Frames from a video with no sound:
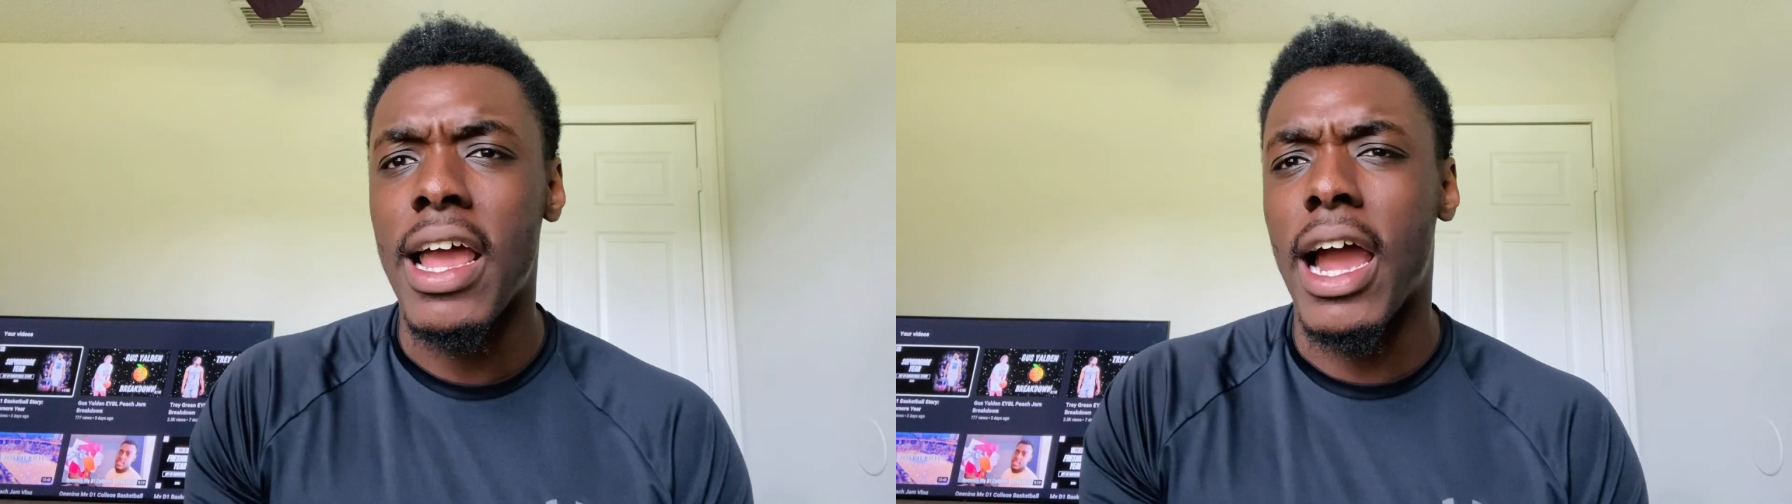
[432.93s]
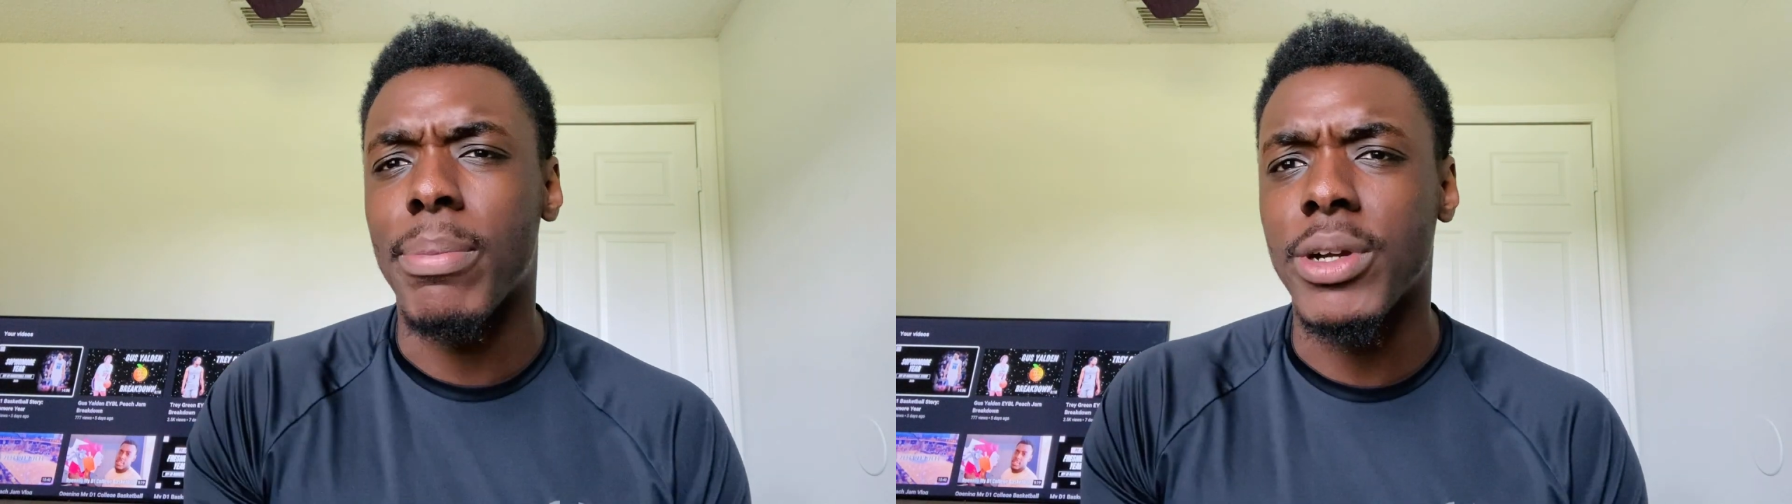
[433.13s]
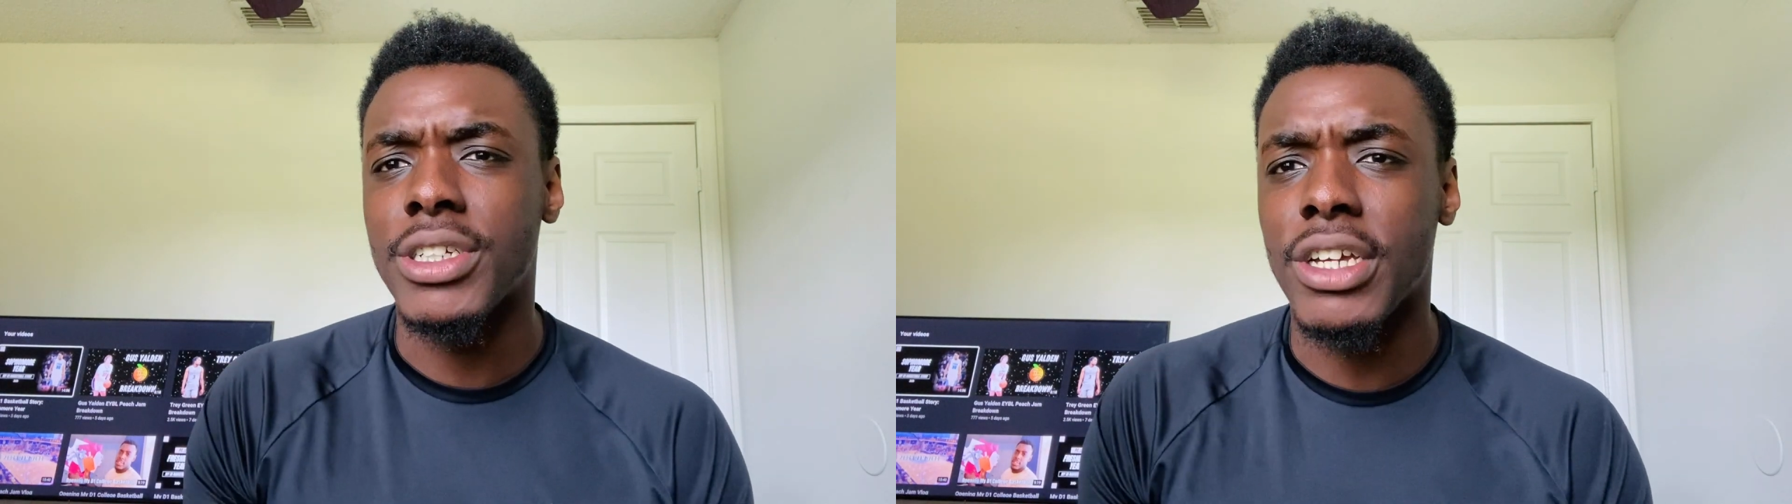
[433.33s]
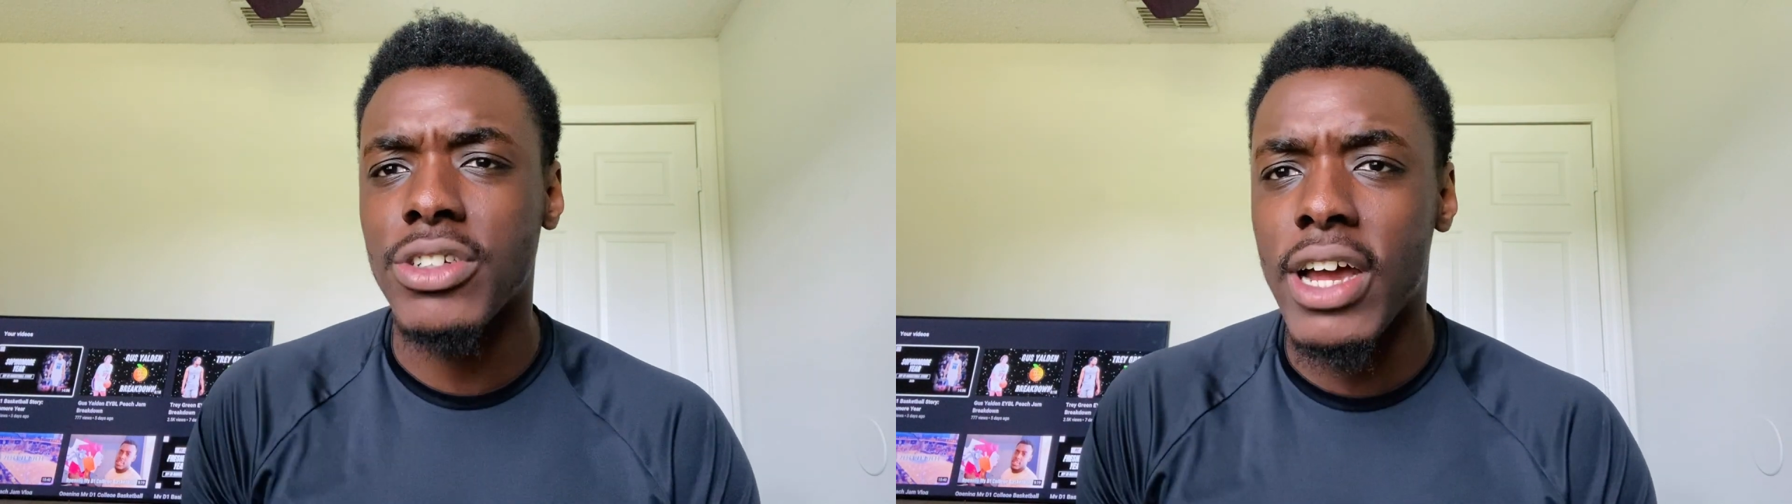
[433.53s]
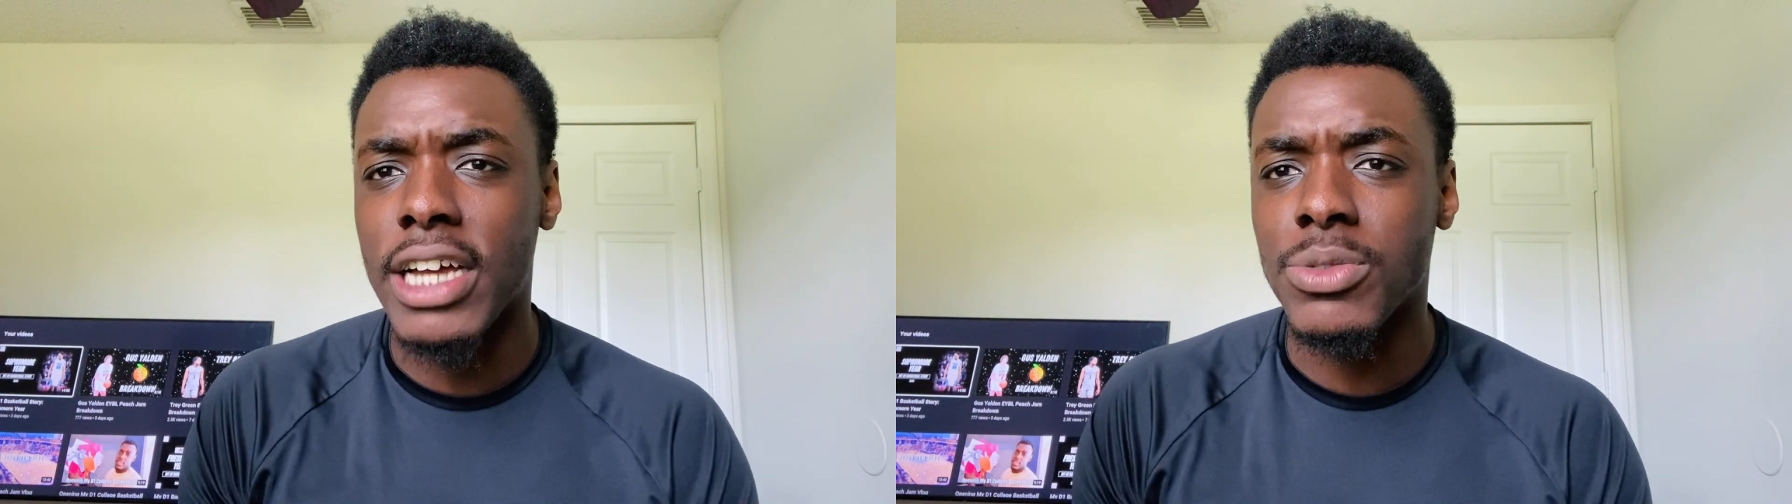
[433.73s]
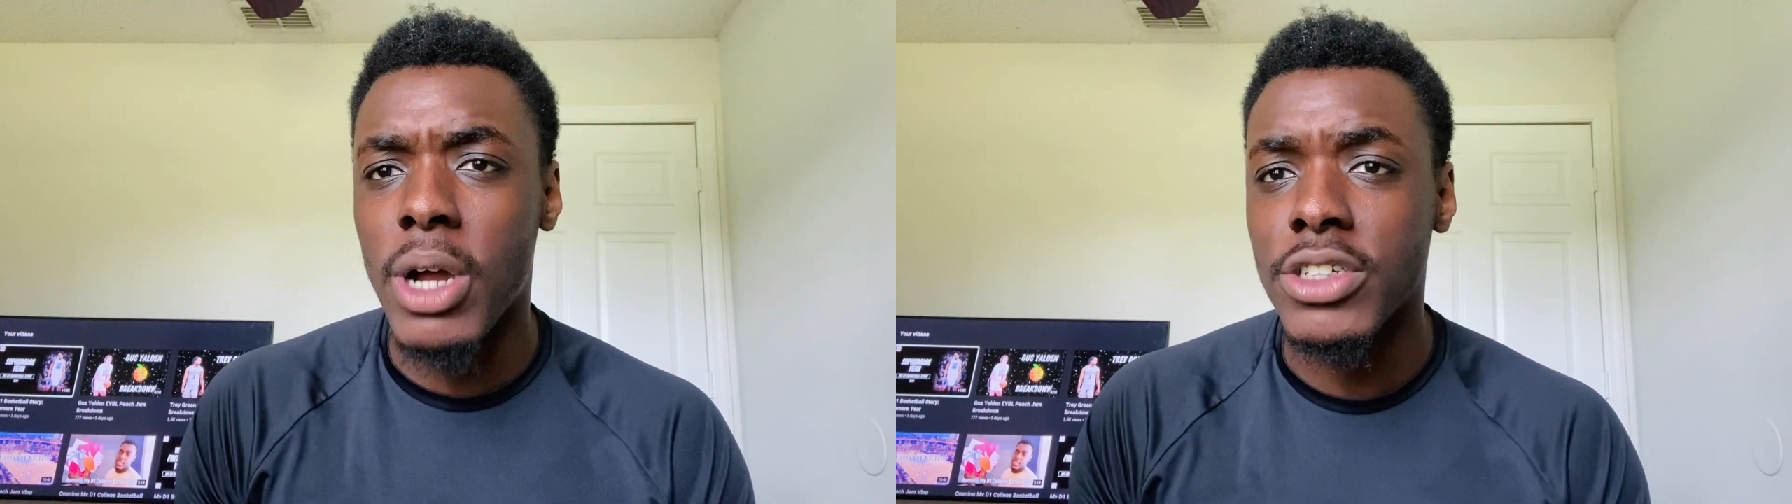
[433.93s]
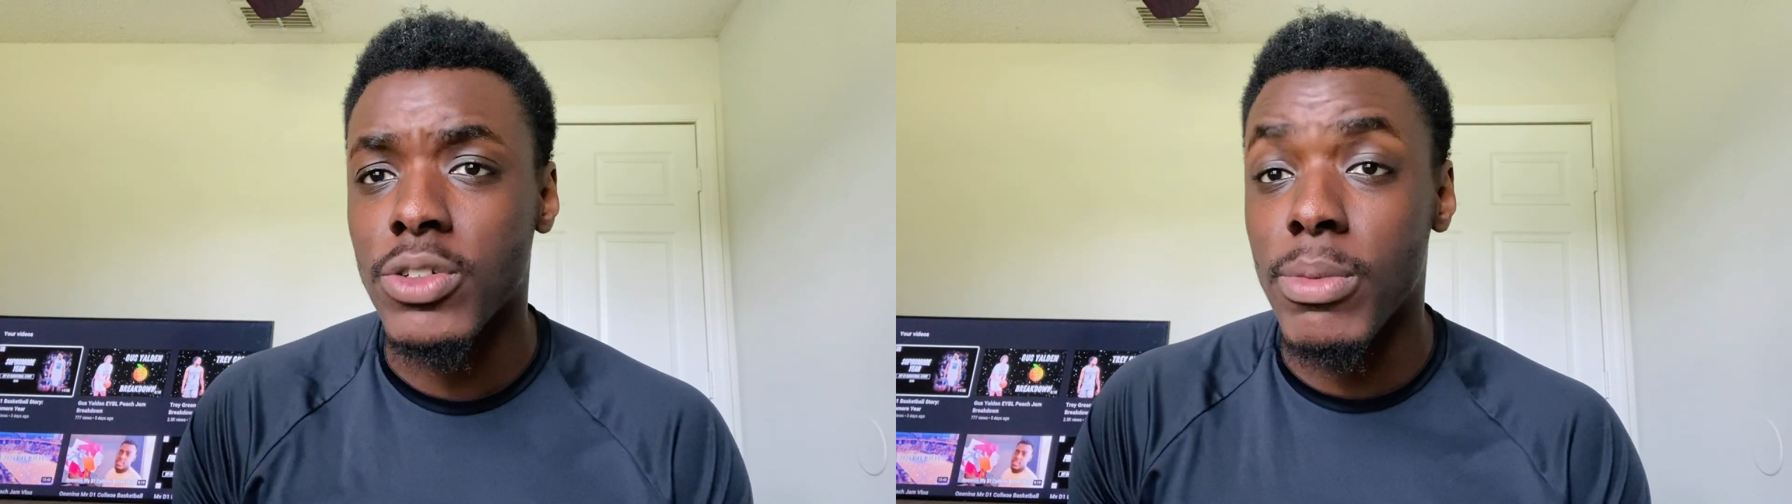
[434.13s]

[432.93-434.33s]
I appreciate you guys watching.